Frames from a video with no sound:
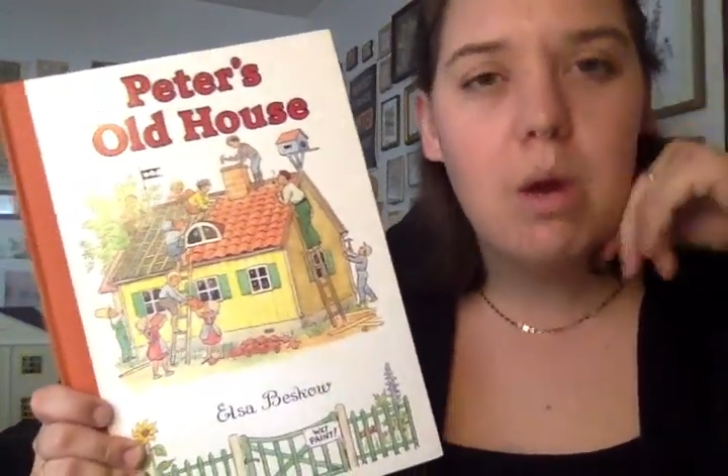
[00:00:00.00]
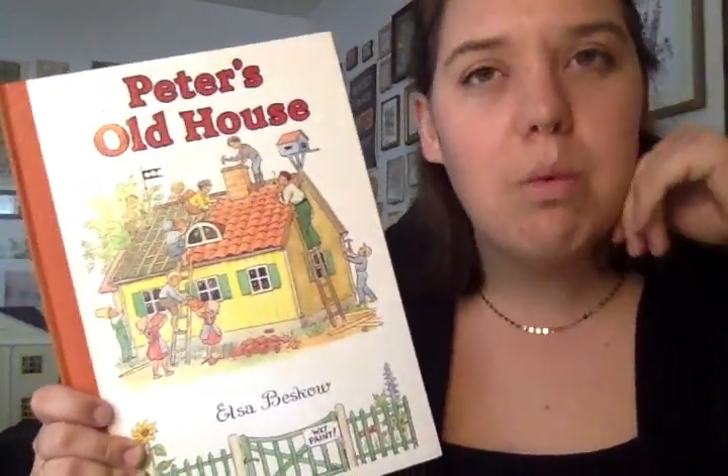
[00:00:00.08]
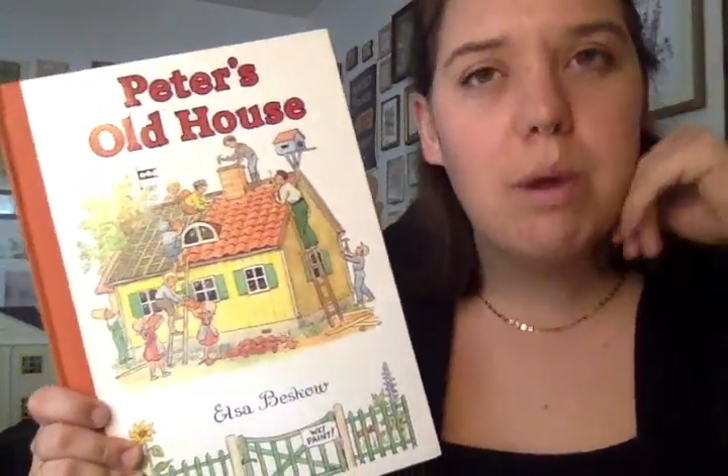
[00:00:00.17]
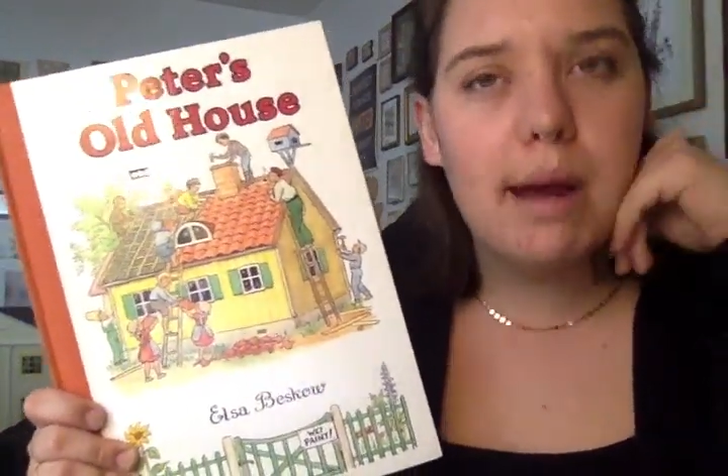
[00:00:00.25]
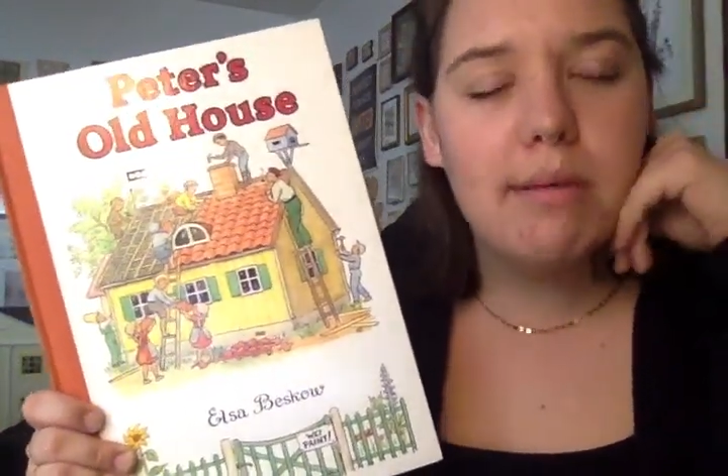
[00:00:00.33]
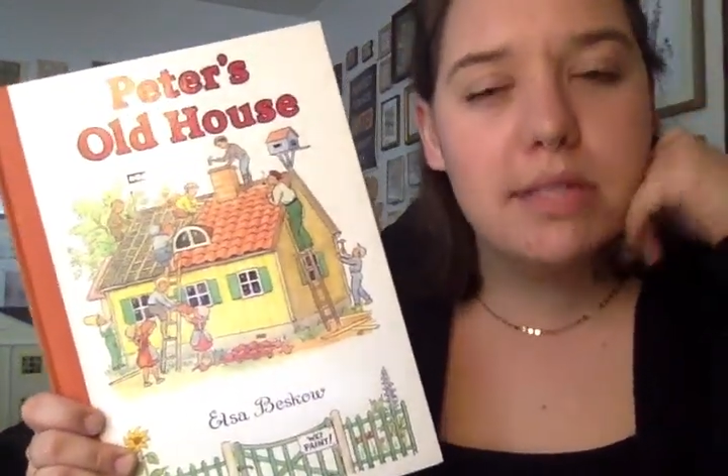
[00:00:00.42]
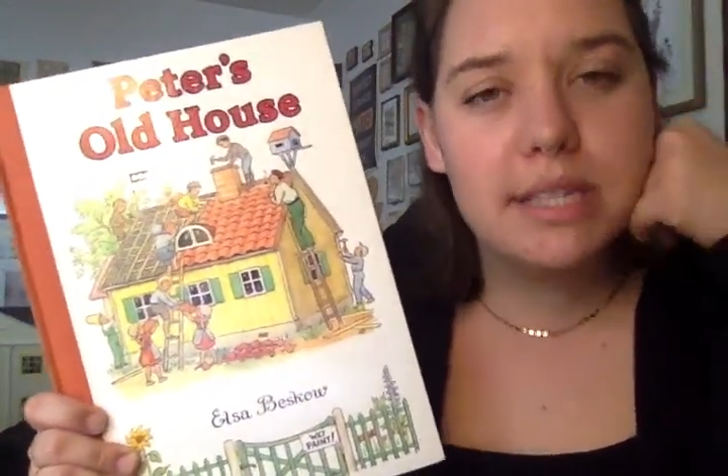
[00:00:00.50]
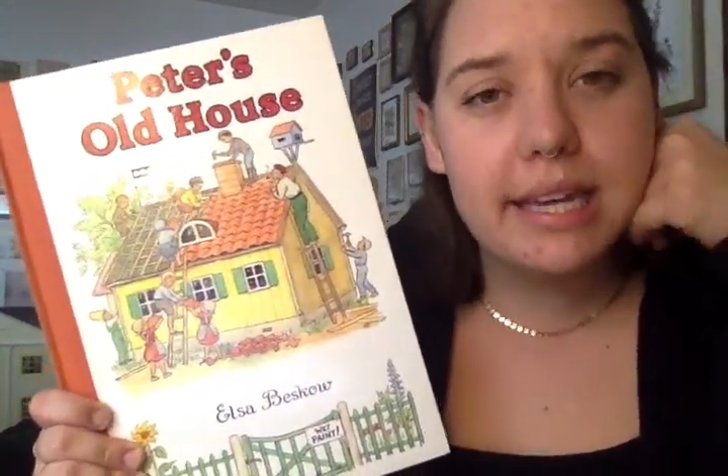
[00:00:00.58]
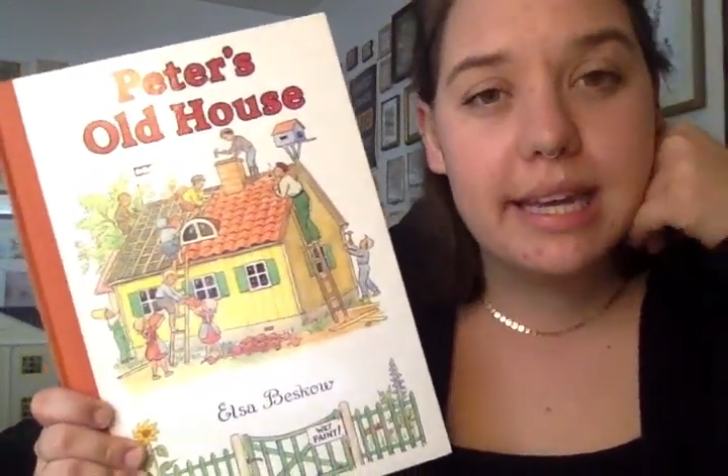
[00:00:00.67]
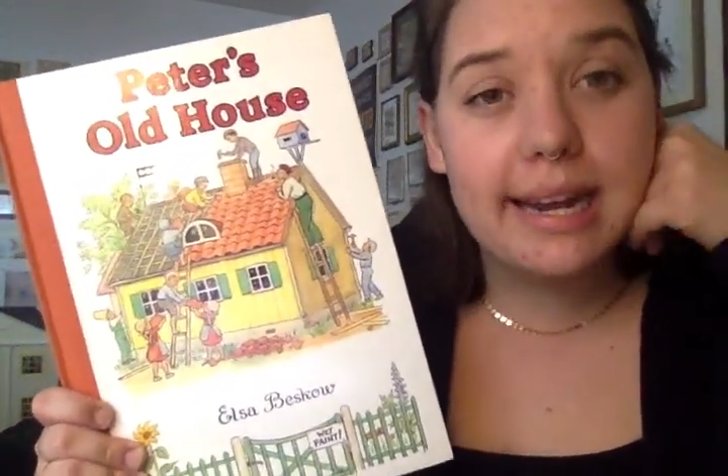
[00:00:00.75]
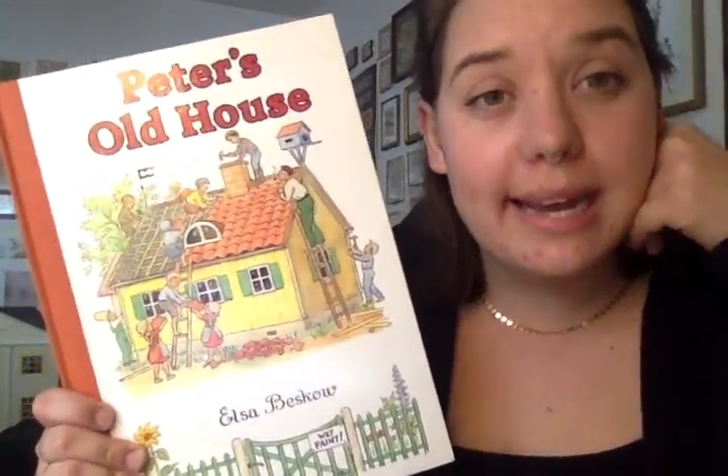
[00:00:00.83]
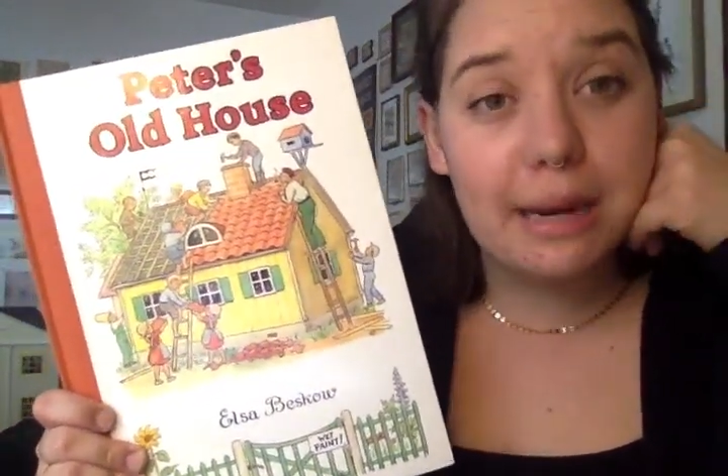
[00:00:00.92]
When I was a
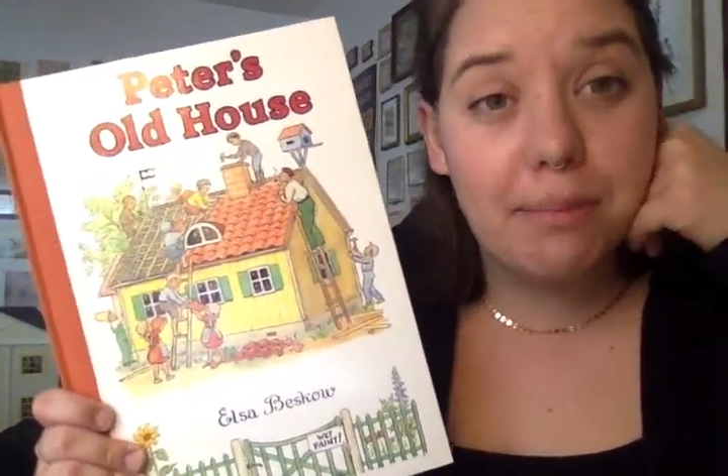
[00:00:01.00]
kid, I had a